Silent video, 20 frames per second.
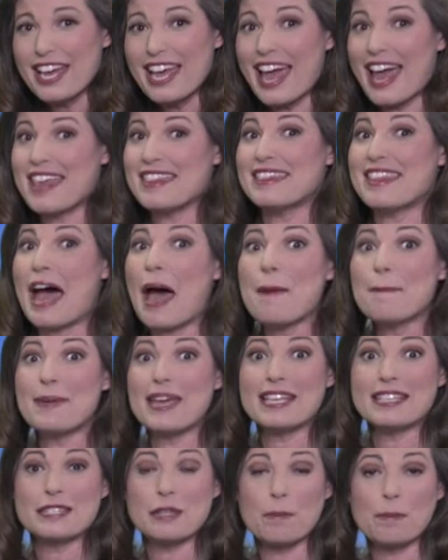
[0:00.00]
and that
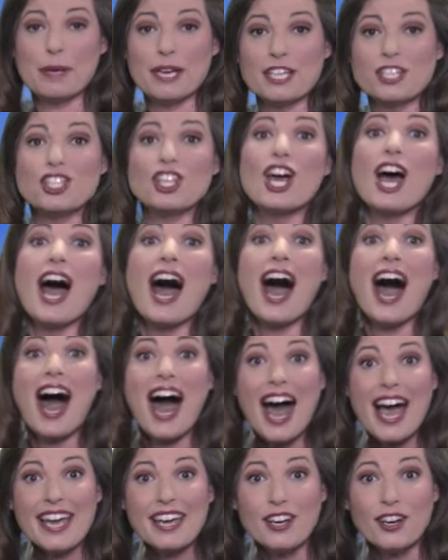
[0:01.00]
makes the pitch
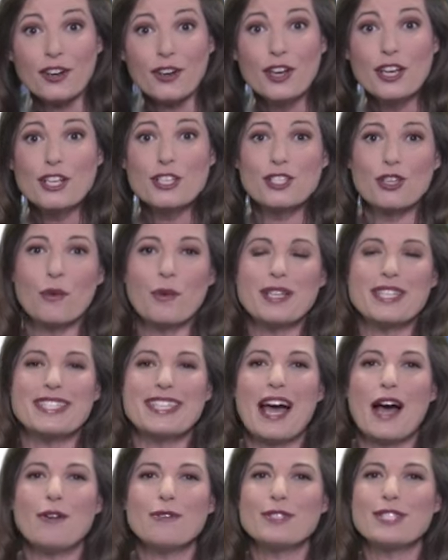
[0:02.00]
higher, so it
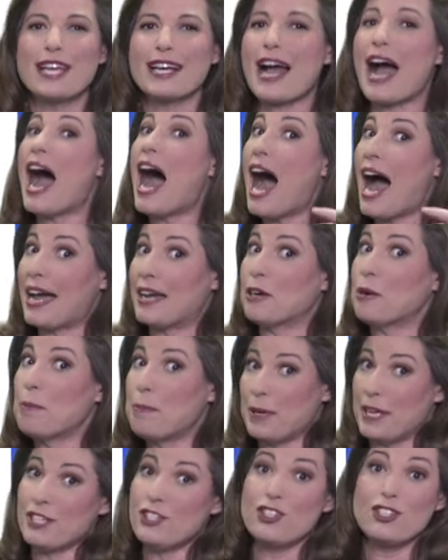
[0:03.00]
sounds like a higher
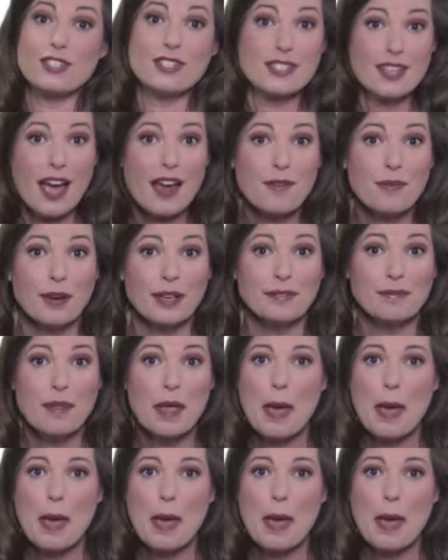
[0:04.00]
pitched siren.